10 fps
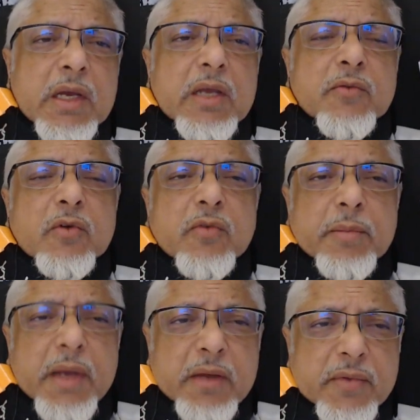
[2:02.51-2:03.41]
If you're
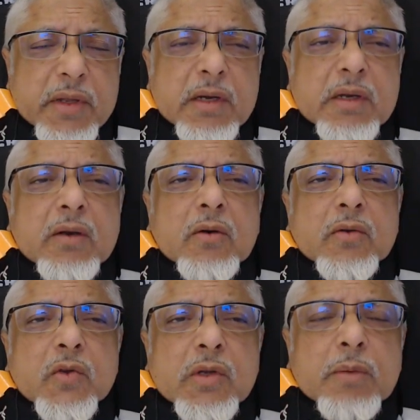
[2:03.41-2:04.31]
from Africa
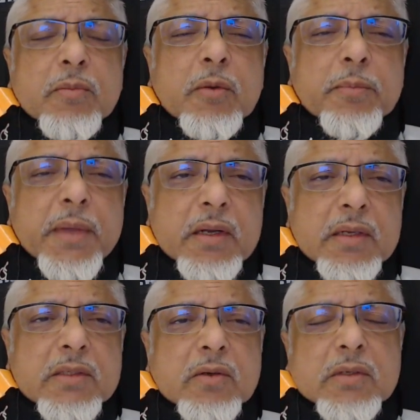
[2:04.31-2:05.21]
or Europe or
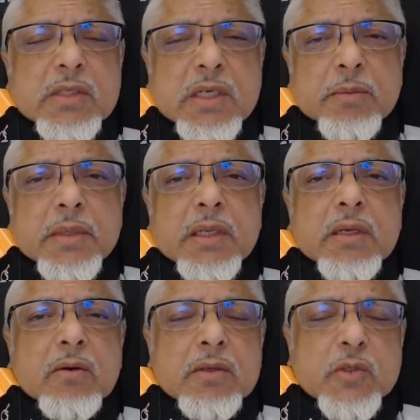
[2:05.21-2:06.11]
Paris or
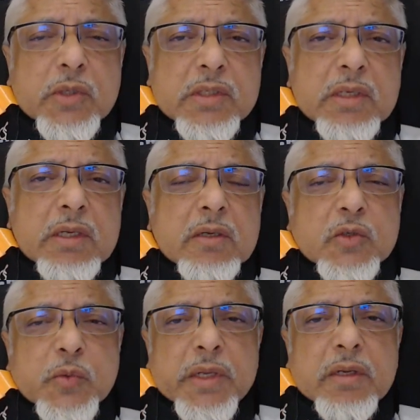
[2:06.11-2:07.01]
Germany or Switzerland or
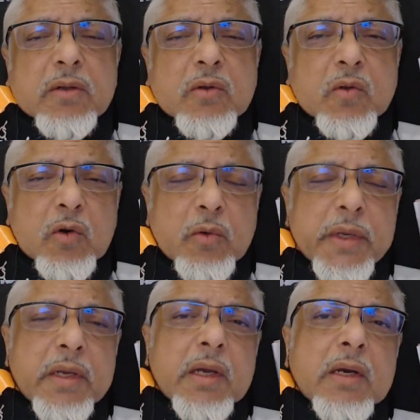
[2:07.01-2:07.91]
Sweden or
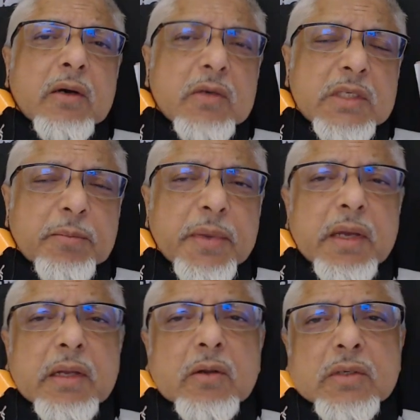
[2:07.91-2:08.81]
Norway or
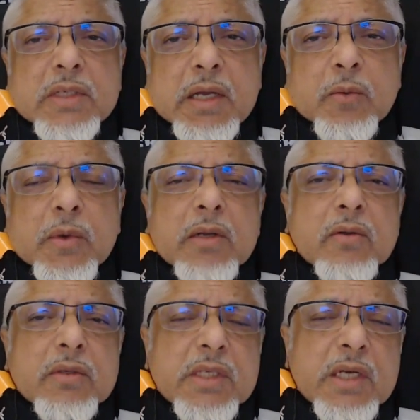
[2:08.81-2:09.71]
Japan or
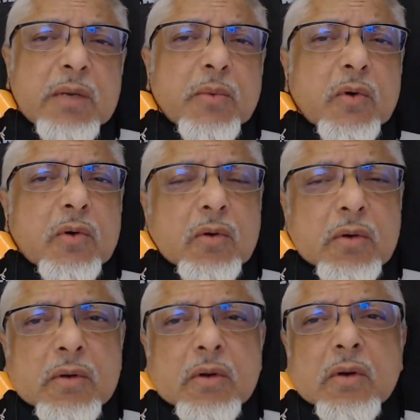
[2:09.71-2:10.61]
Taiwan or Singapore,
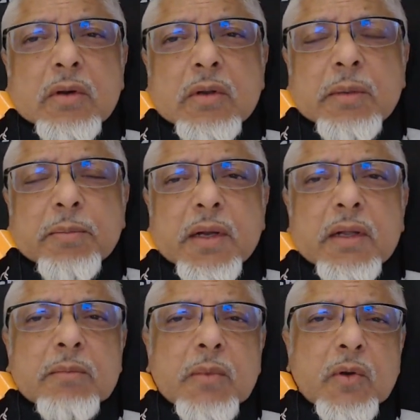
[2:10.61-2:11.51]
Hong Kong,
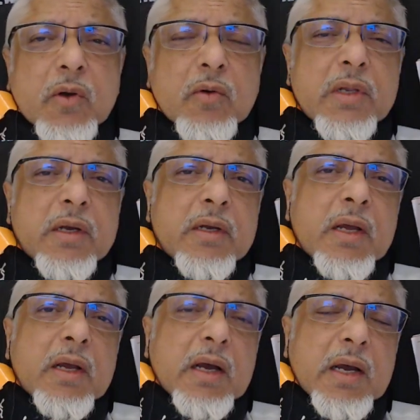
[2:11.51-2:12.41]
Nepal, Mongolia,
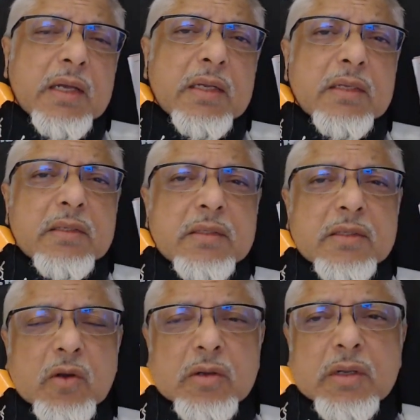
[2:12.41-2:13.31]
Ireland,
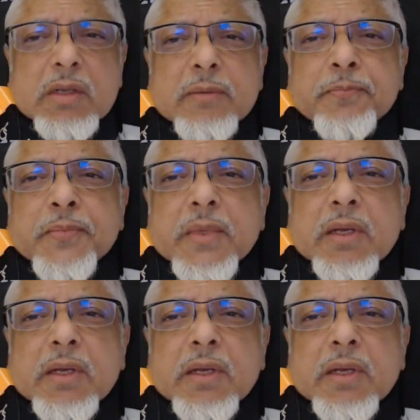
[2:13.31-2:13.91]
Scotland,